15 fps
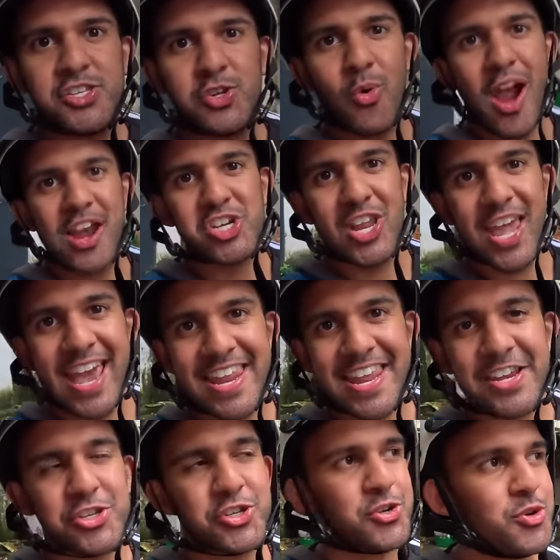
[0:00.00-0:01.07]
So we're actually
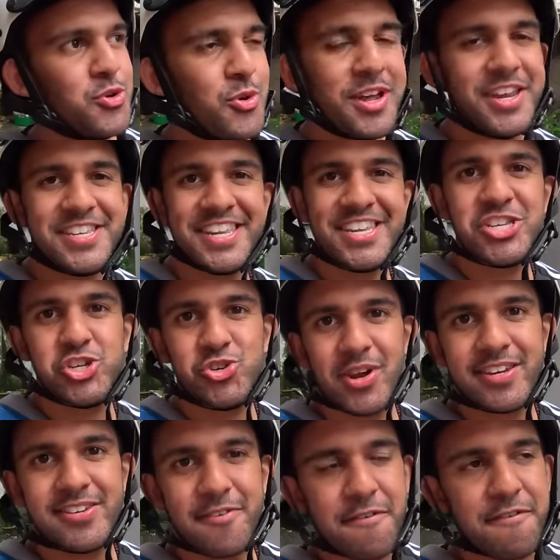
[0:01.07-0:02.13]
heading to
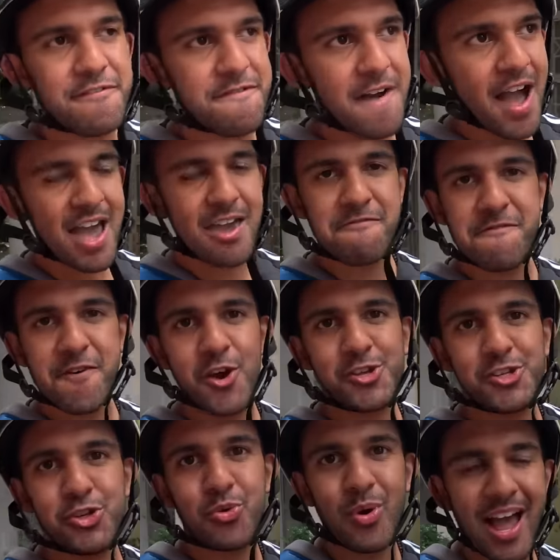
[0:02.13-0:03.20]
District 5
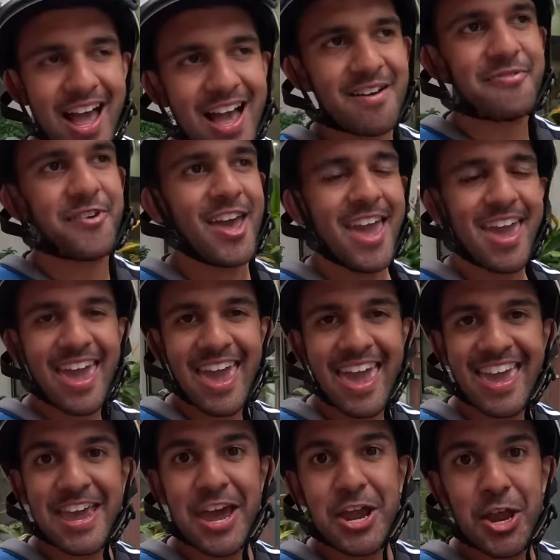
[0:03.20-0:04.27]
first to have
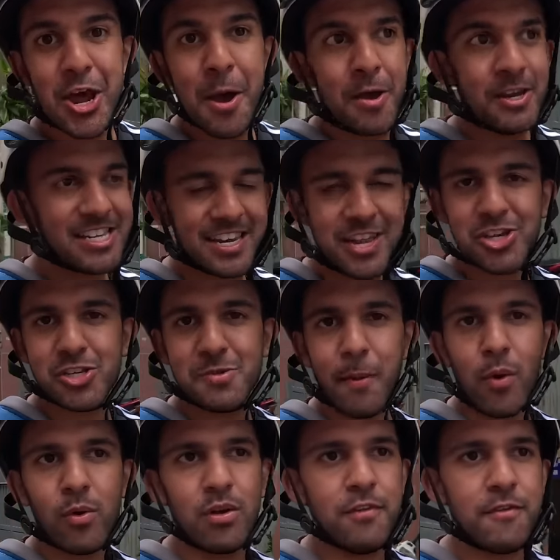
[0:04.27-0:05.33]
a delicious
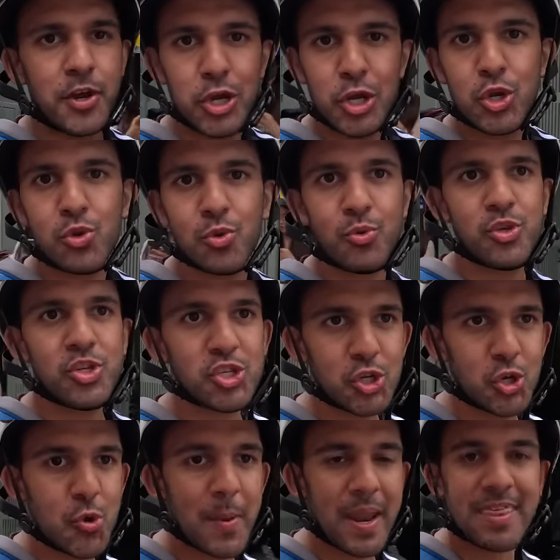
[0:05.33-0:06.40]
bowl of noodle
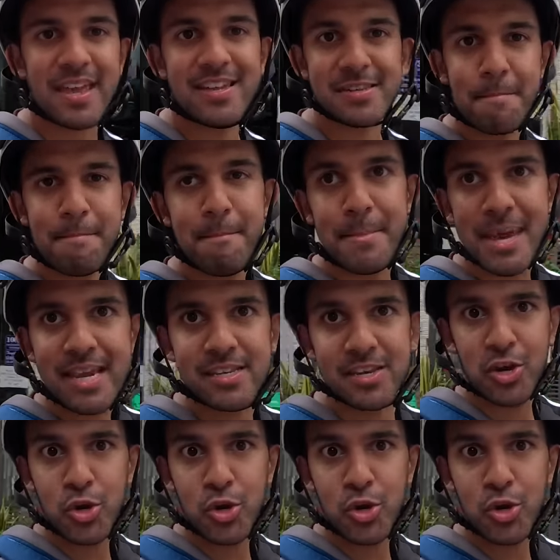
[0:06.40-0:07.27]
soup. I think it's a meat